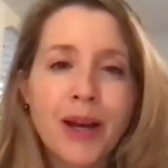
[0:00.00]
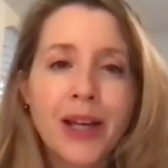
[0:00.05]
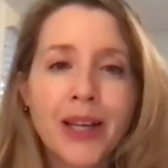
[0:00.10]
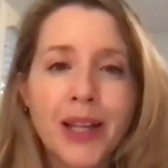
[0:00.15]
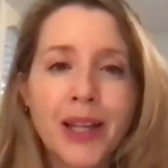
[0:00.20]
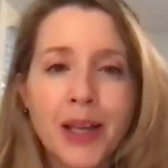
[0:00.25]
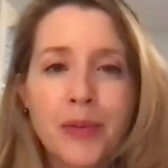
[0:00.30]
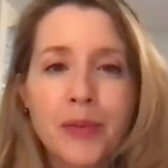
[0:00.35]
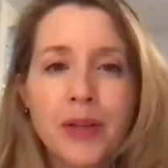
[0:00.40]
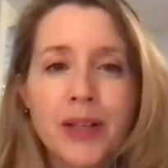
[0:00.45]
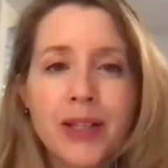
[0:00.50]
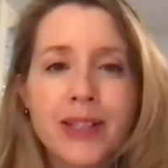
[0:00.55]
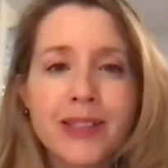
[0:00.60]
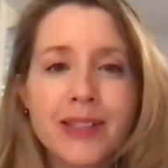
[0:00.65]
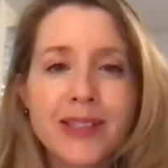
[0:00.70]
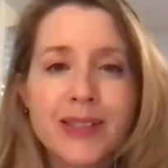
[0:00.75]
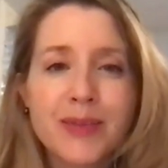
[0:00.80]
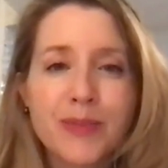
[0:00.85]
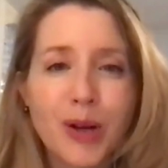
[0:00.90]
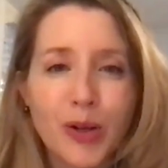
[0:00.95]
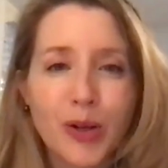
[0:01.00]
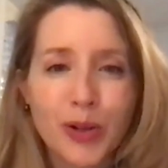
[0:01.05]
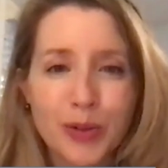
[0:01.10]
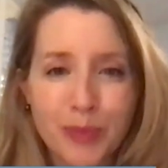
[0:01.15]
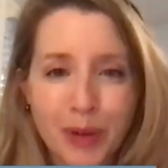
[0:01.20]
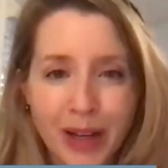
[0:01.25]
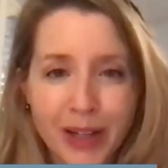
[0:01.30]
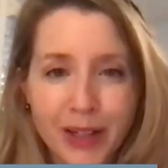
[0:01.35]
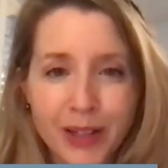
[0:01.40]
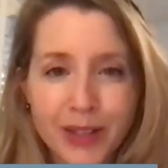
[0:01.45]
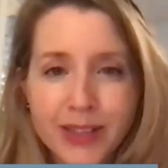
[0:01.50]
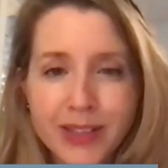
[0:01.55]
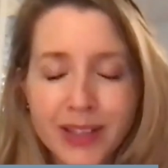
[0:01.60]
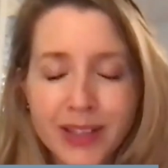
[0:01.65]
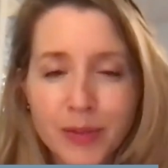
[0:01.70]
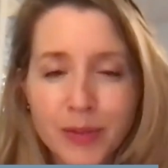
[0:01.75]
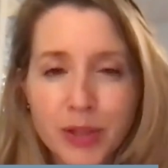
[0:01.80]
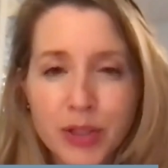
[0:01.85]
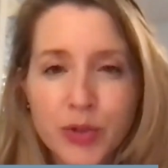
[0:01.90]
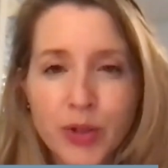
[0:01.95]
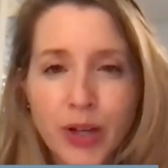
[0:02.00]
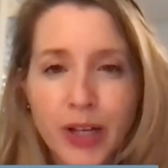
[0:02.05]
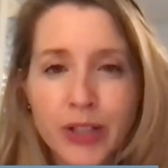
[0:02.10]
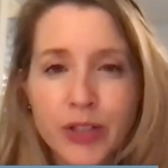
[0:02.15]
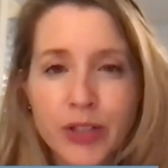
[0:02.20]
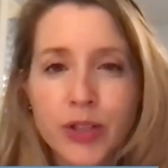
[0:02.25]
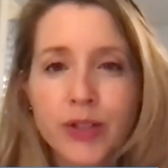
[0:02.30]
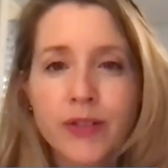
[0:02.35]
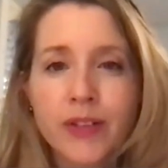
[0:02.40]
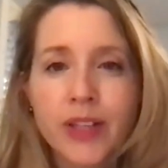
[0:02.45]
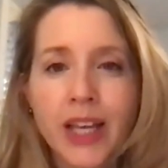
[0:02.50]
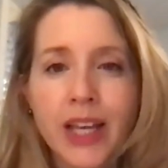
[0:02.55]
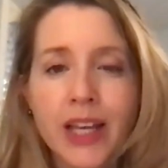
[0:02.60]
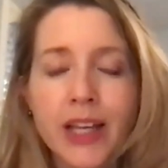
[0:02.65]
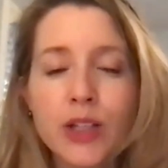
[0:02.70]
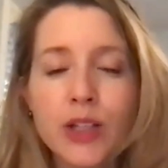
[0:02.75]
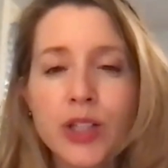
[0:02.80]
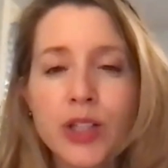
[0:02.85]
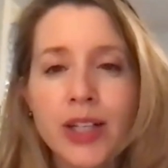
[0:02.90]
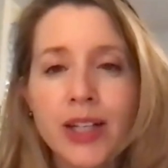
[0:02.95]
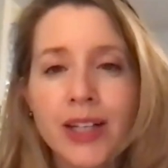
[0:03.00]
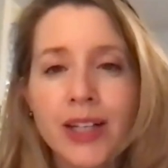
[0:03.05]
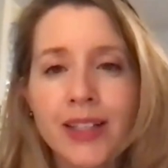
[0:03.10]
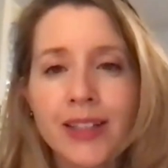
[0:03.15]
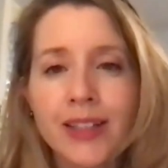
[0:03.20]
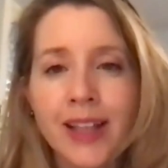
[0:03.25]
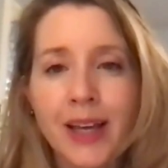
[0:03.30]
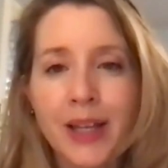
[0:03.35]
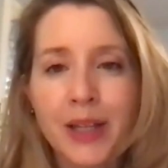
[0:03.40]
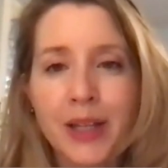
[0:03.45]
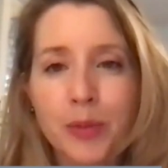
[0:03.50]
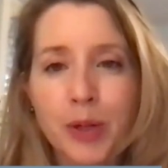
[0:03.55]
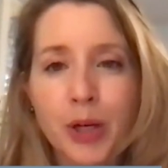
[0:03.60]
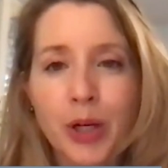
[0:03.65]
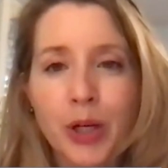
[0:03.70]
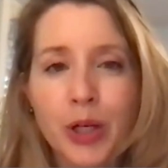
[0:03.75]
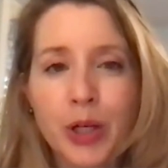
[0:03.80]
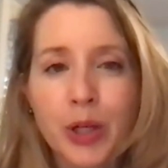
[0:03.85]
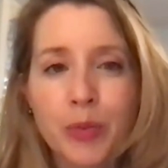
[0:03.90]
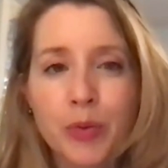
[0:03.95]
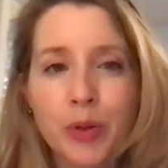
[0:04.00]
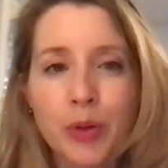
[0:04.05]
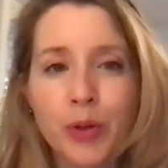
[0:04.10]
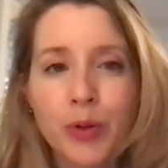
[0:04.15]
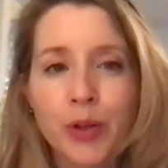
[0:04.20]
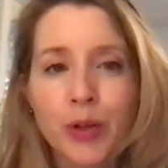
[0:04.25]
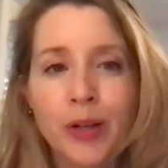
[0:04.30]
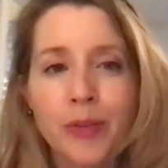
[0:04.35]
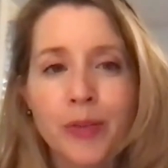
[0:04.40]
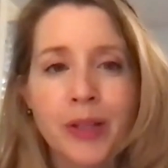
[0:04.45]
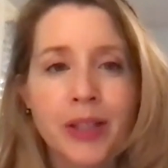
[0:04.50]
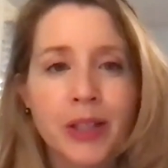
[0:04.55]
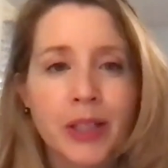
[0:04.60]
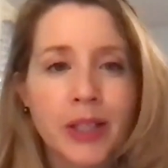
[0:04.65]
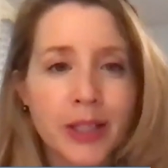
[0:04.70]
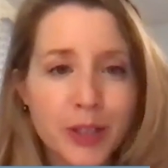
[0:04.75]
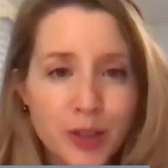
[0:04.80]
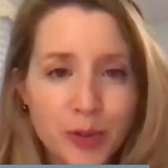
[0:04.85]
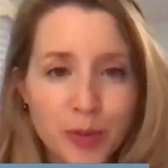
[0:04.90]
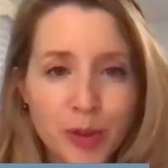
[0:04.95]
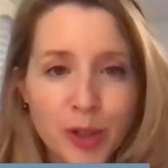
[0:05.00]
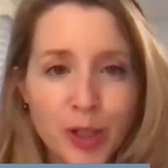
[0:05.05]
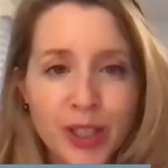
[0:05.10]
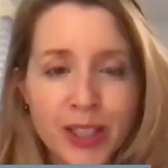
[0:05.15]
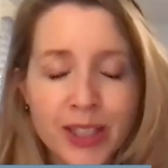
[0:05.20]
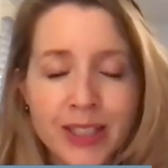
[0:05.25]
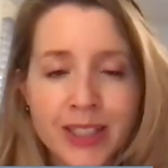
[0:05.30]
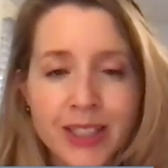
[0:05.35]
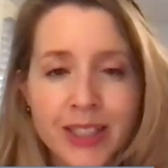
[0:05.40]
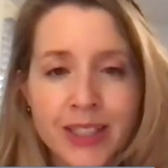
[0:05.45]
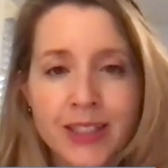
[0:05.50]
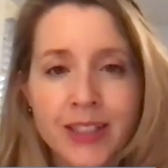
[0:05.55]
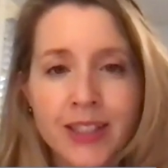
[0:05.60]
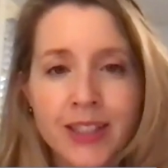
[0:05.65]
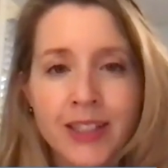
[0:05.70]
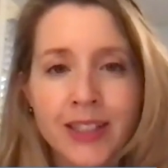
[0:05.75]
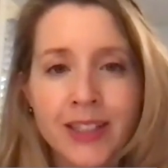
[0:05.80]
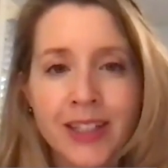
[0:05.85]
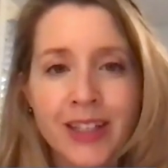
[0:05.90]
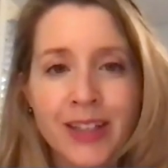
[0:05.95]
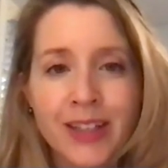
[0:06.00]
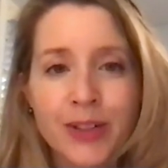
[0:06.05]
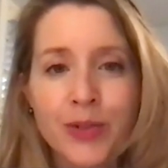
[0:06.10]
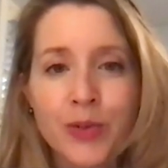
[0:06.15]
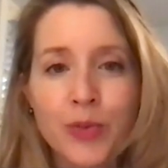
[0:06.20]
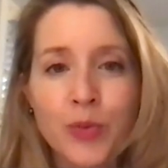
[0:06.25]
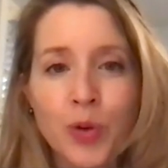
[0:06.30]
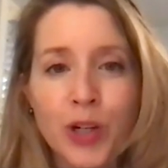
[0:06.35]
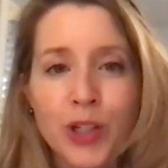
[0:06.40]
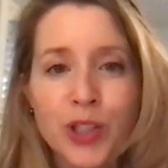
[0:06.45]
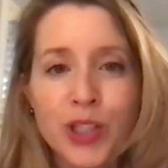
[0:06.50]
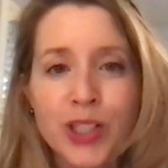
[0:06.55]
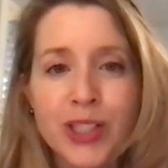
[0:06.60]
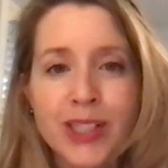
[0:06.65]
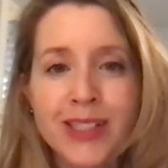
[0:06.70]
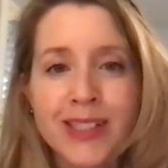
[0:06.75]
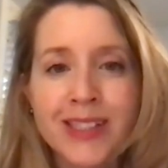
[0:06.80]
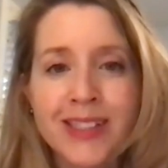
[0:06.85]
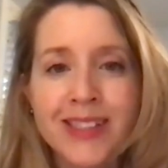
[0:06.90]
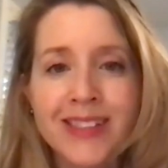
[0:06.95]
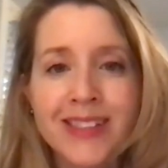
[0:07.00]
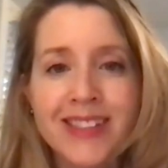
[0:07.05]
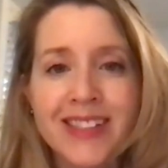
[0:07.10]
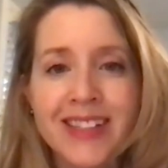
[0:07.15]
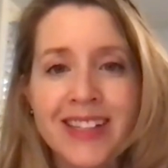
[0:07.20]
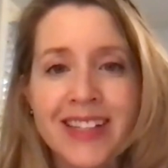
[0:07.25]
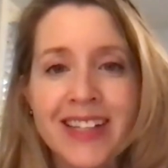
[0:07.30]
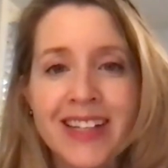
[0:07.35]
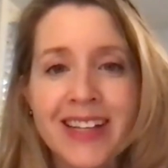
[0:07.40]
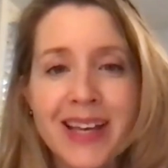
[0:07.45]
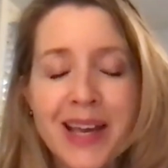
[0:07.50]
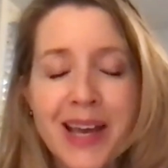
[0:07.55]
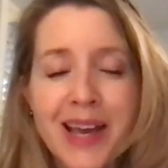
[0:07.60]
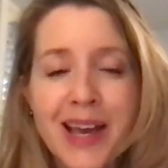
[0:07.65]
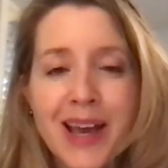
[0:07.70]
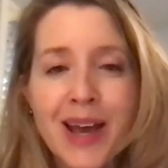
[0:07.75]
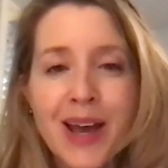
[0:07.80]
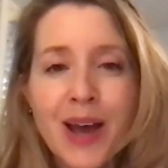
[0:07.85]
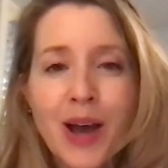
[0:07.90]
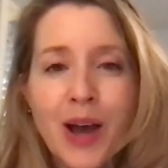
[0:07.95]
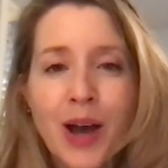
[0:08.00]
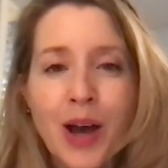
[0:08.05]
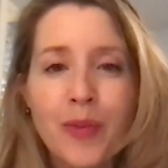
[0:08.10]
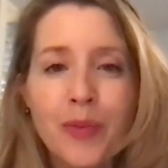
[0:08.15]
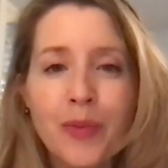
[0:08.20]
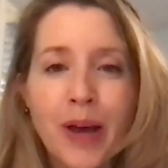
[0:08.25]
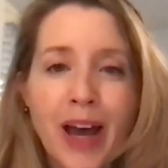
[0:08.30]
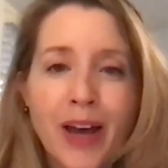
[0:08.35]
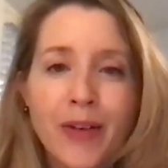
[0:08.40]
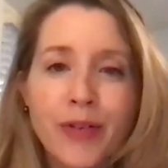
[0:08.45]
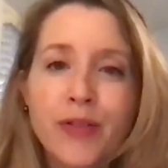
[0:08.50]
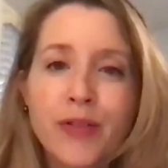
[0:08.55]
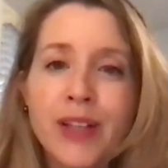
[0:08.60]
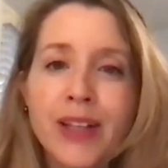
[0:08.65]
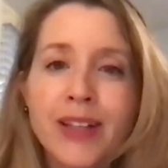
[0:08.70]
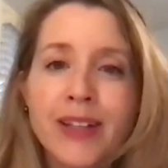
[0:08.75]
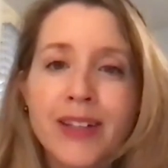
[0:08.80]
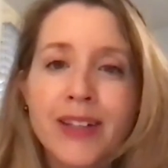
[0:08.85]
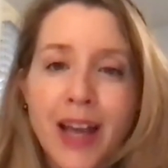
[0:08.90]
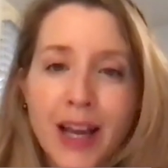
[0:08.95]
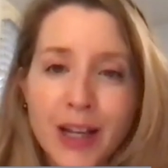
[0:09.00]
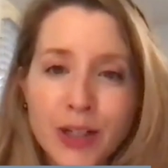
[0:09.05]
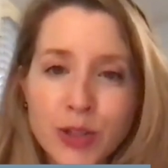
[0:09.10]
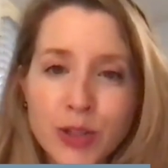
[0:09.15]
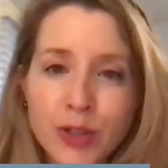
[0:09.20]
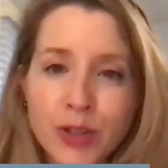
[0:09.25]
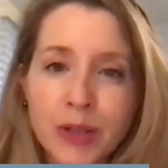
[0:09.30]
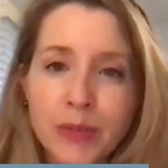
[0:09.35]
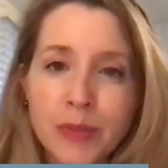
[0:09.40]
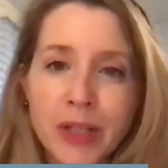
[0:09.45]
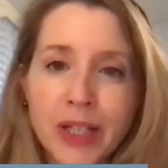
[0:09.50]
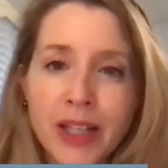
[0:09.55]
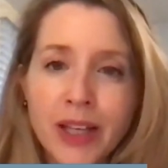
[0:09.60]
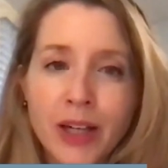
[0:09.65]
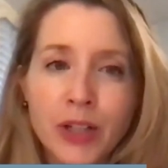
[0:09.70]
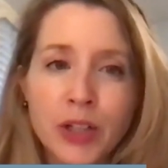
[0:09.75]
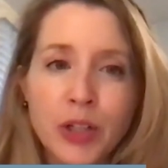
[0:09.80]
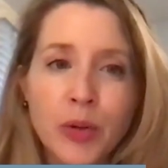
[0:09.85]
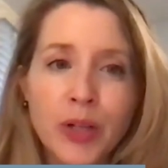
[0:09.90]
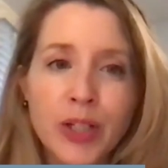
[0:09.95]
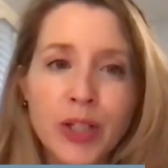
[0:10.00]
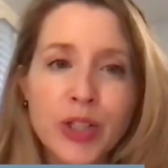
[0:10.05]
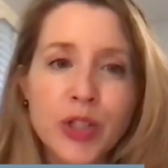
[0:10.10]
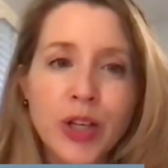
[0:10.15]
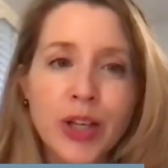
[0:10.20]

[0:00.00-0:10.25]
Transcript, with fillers: My name is Margaret Myers. I'm the director of the Asia and Latin America program at the Inter American Dialogue in Washington, D.C. On behalf of the National Committee on U.S.